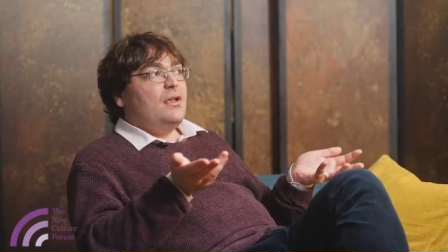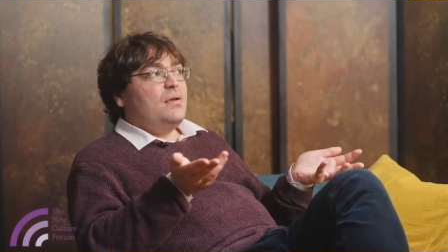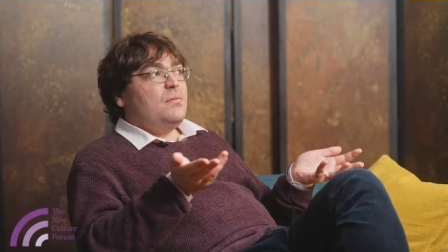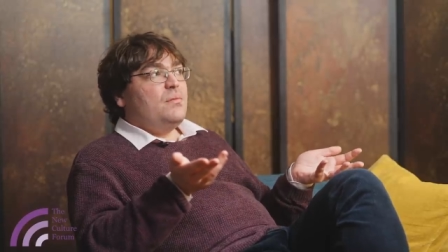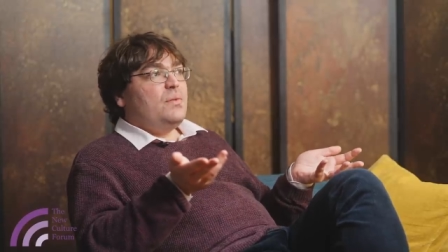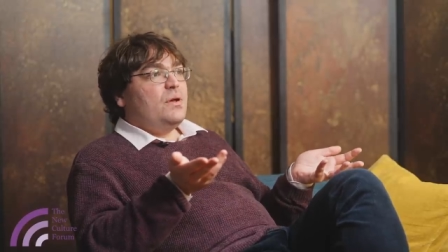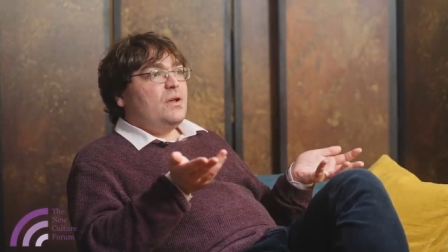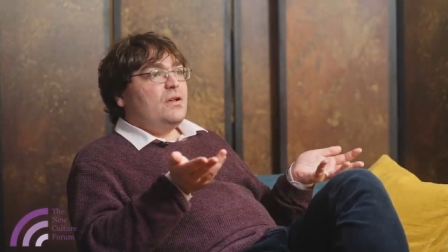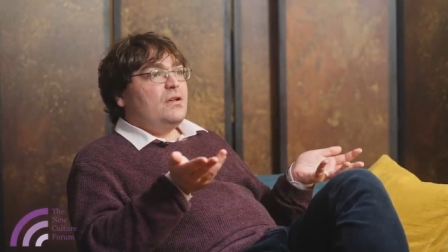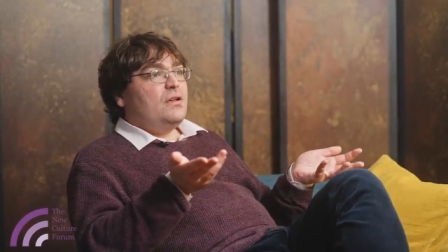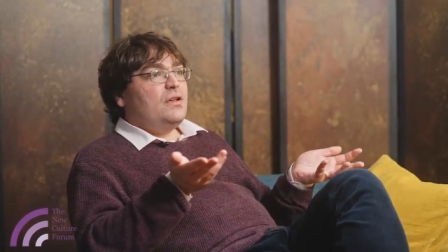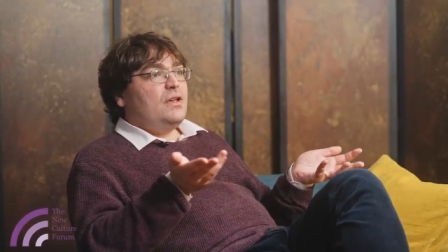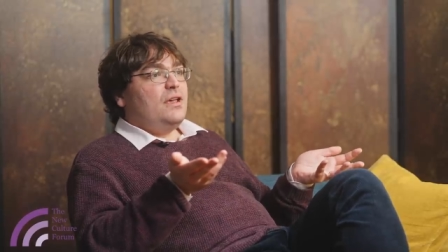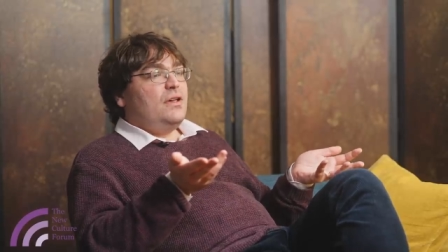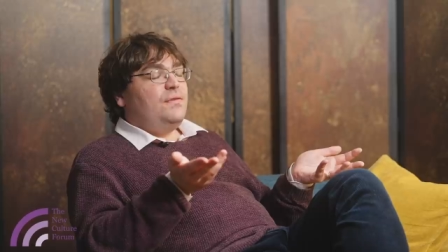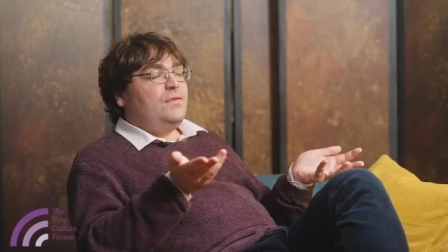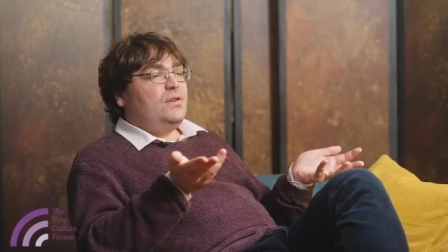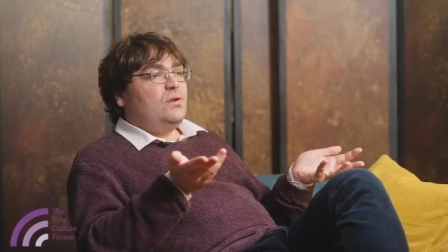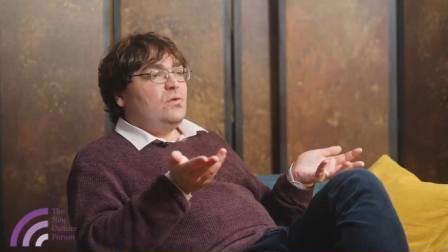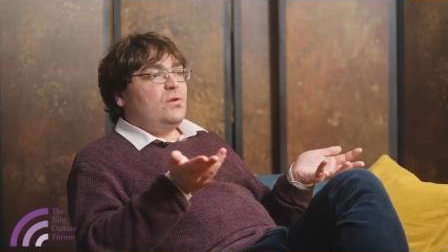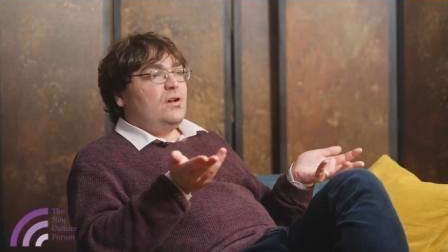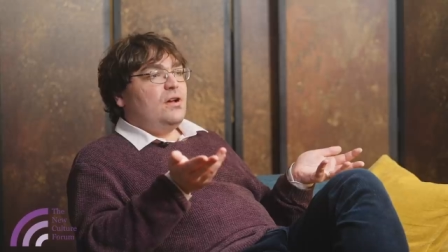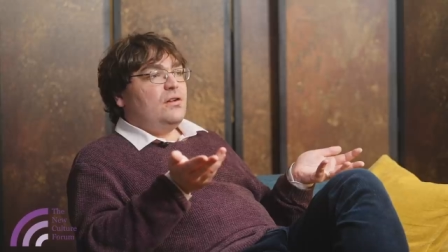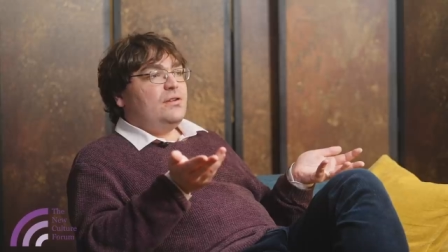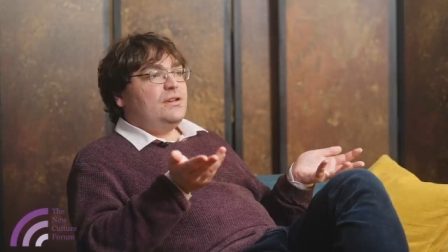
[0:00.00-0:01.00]
But if
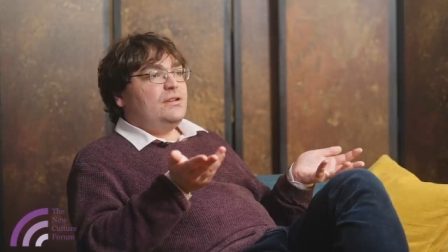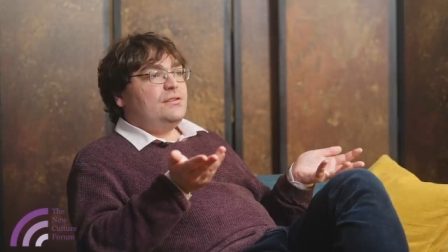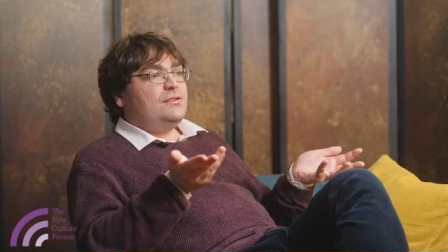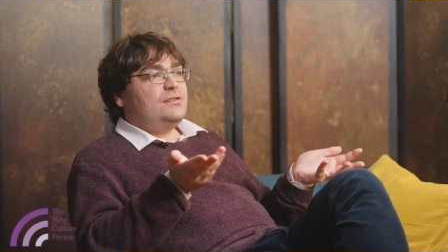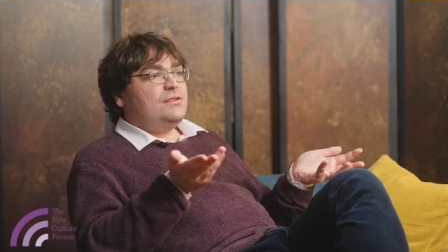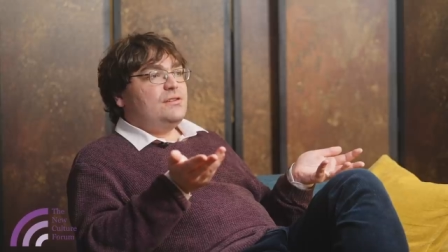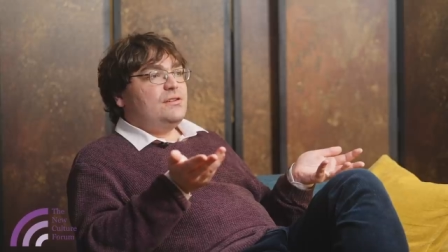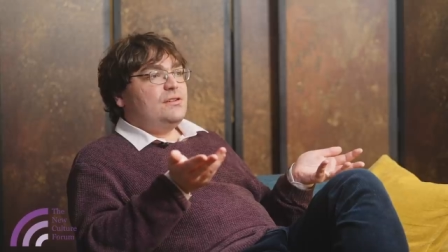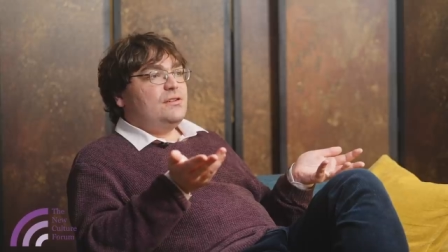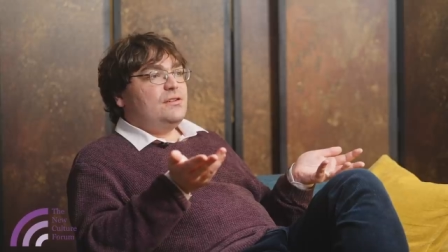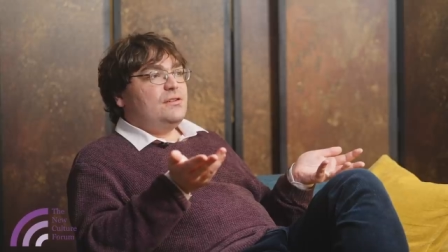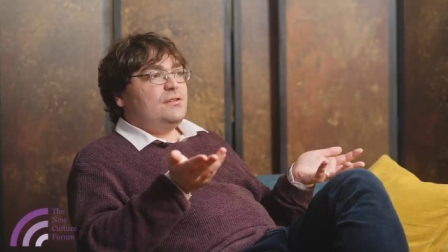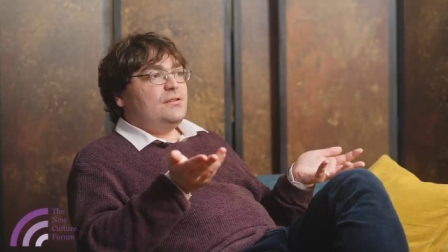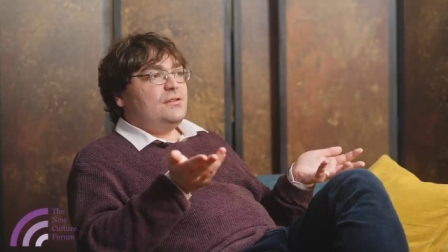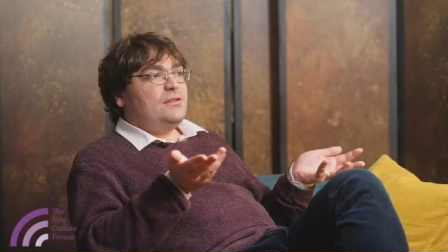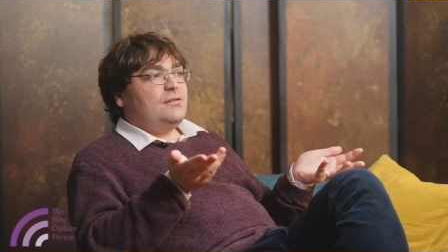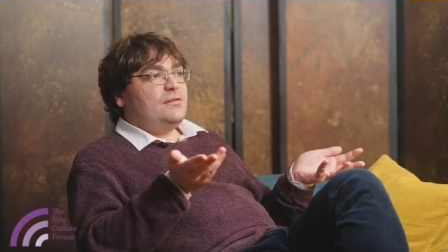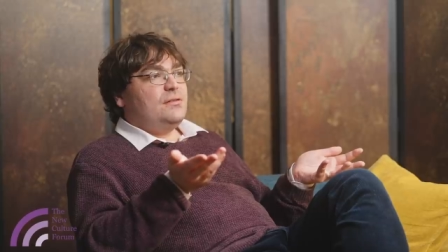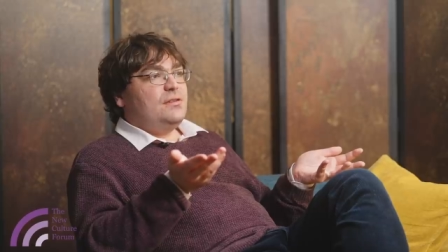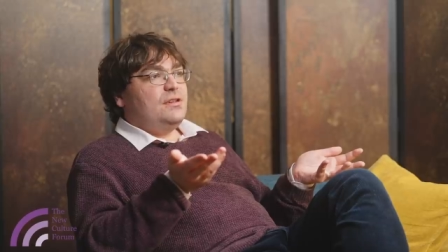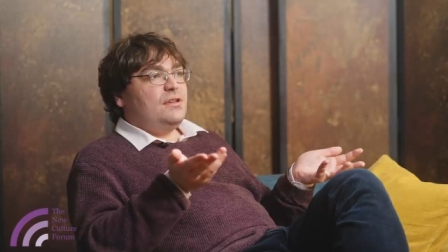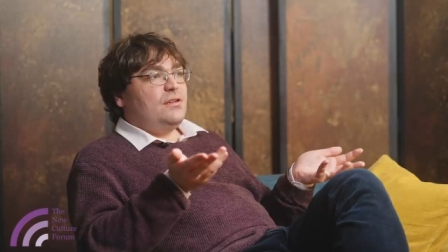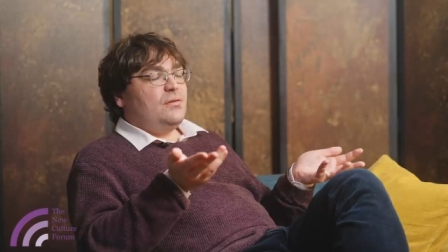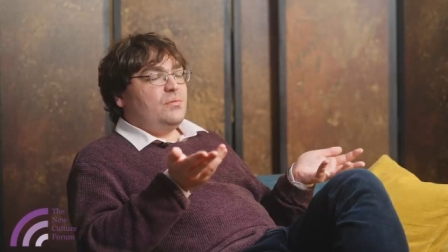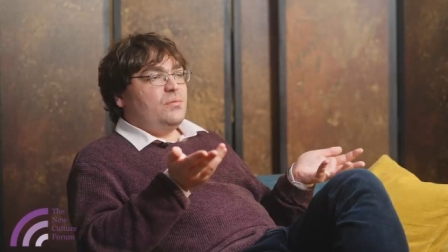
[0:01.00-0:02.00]
you're going to,
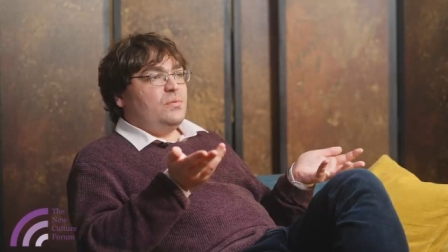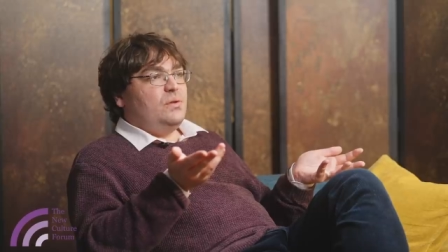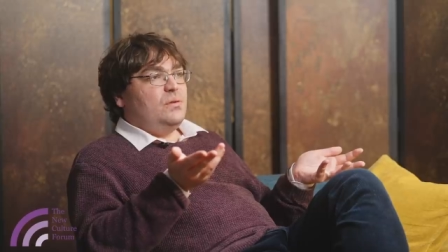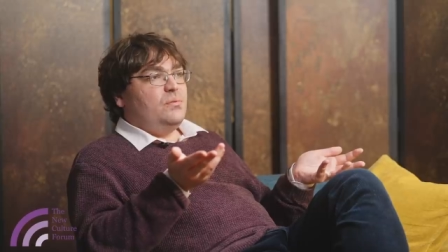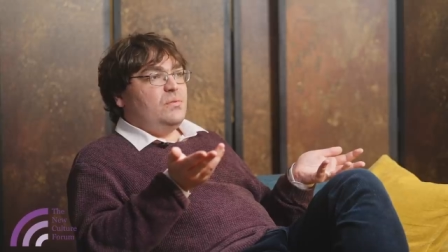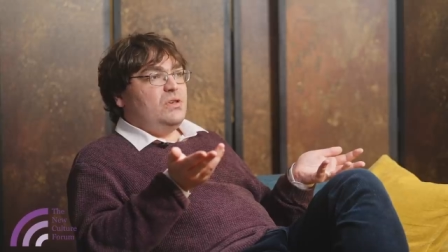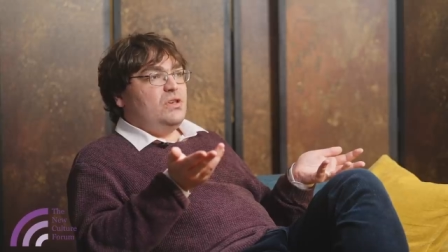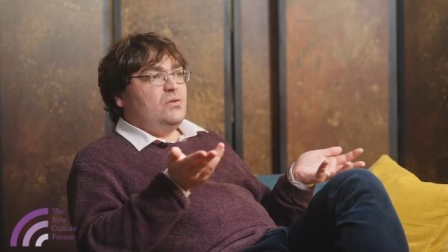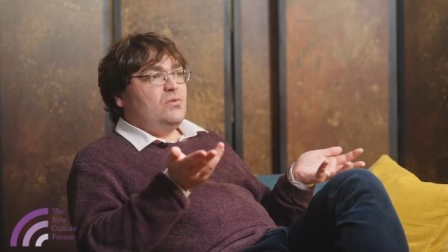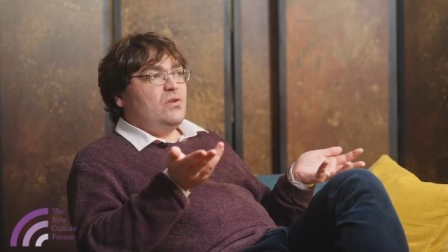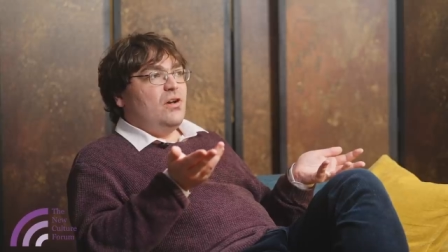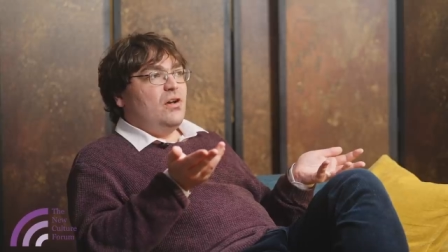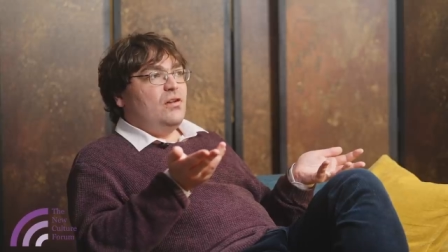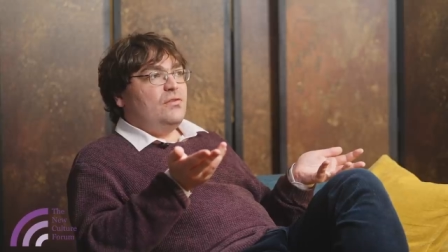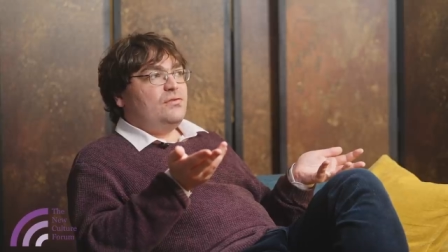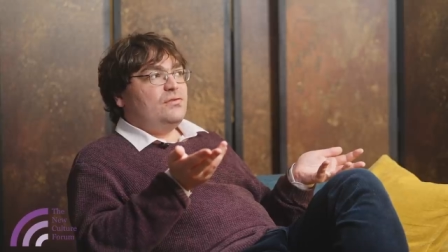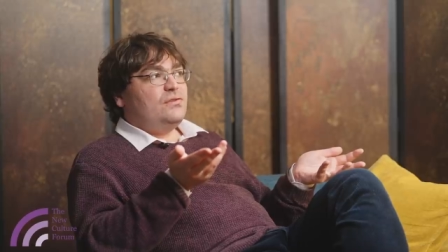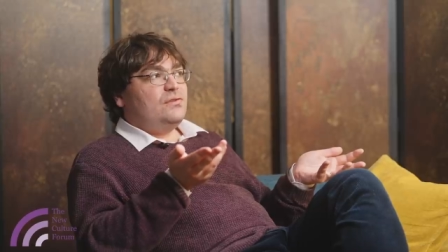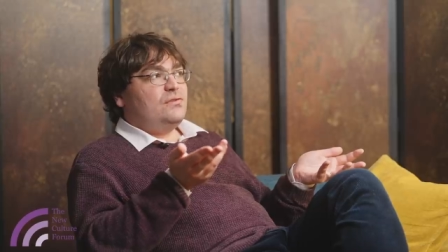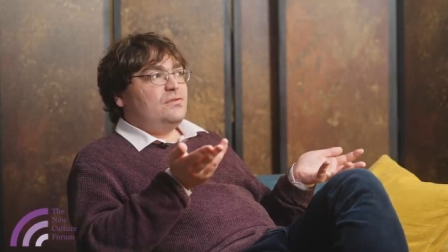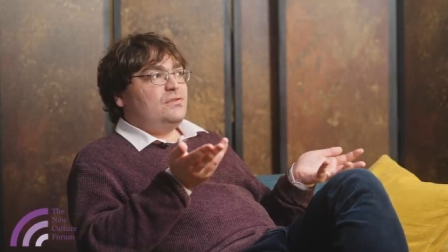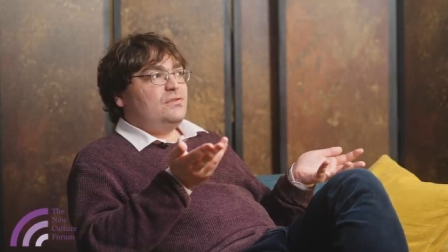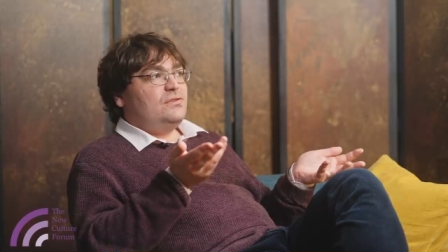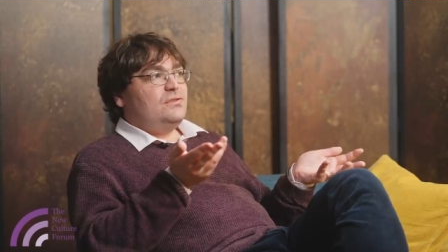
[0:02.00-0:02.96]
you know, you can't